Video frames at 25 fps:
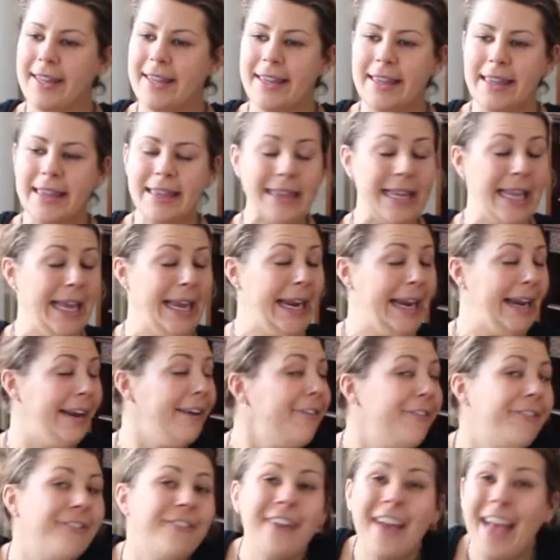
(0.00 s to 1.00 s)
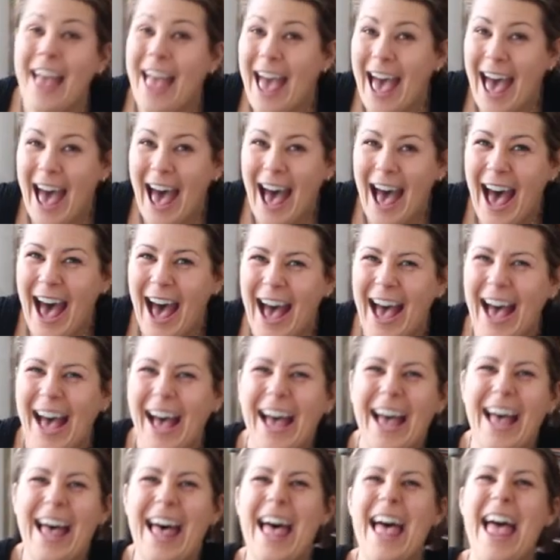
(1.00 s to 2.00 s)
life.
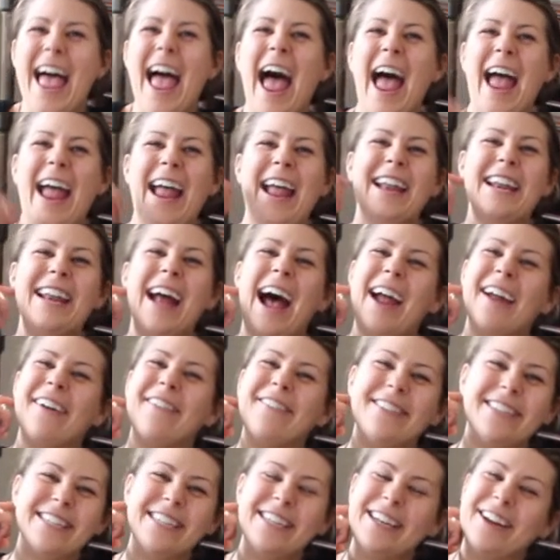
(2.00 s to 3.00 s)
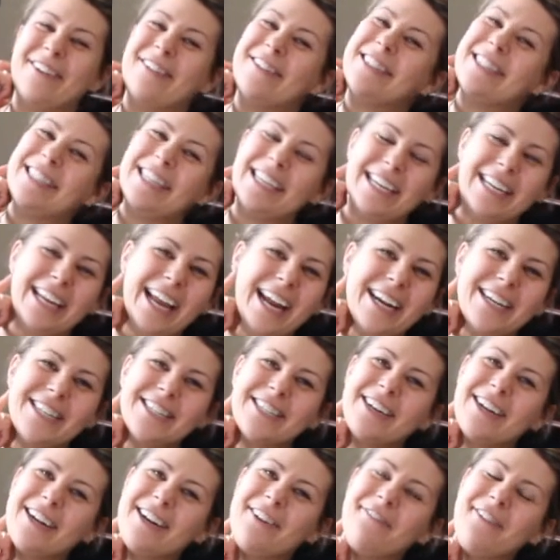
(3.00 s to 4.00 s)
And I, as a
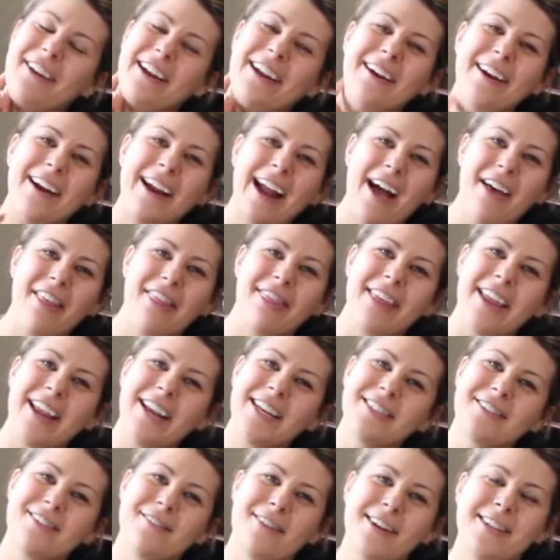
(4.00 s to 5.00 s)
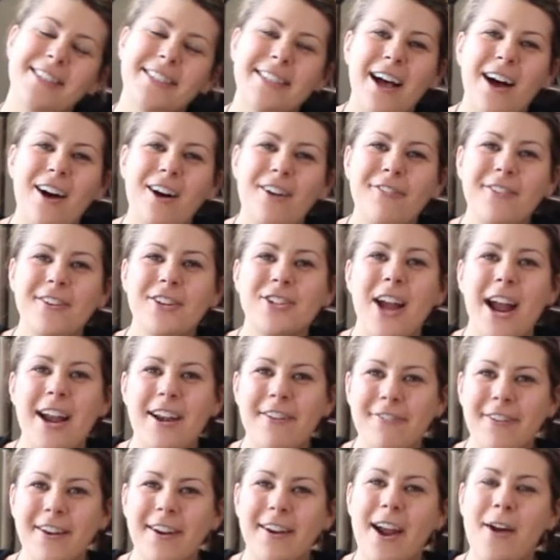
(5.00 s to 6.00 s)
teenager and figuring out things for myself and trying to
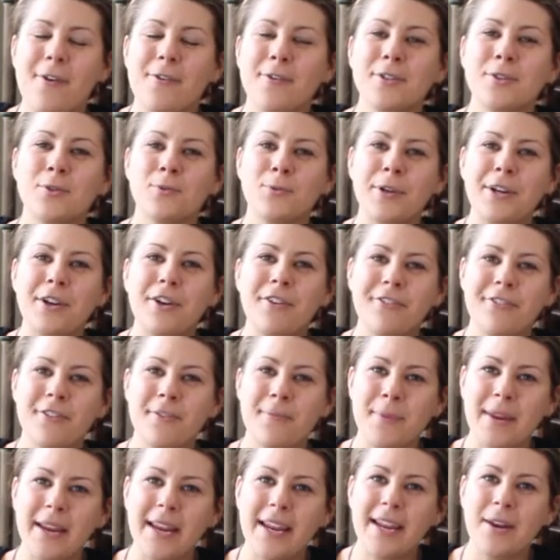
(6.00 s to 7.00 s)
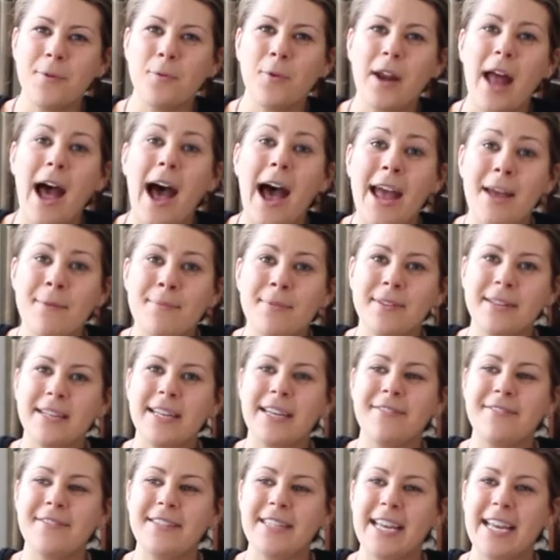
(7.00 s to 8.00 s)
figure out what was real for me and what I
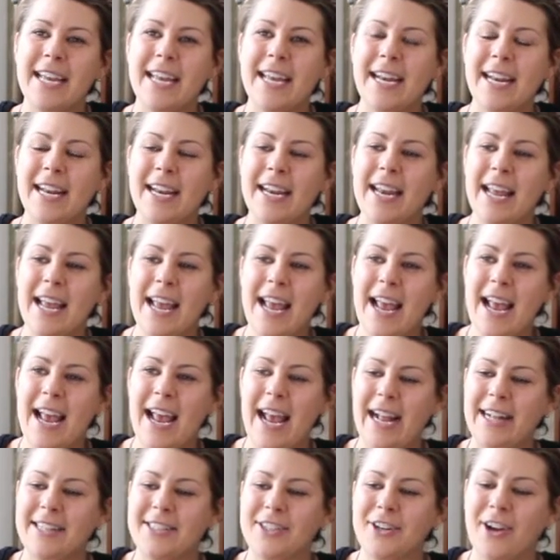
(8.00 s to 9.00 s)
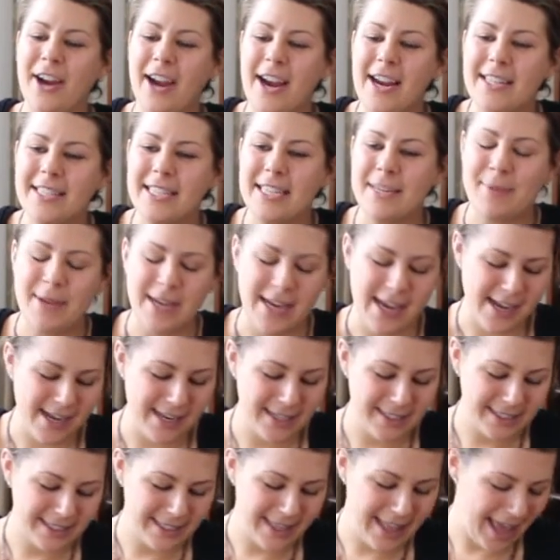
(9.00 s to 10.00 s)
believed in. And it's crazy
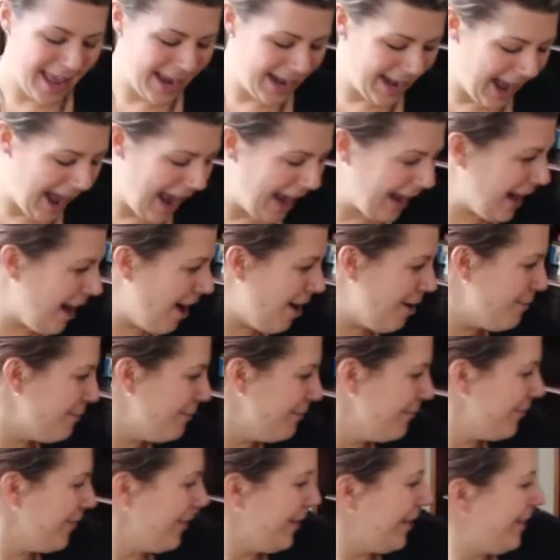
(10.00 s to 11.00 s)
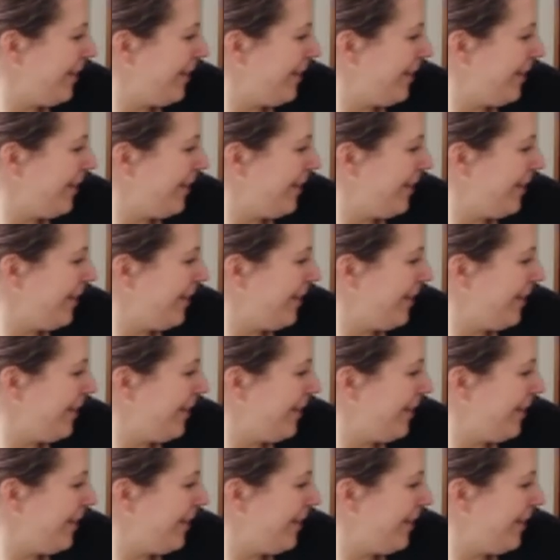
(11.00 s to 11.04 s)
because then I come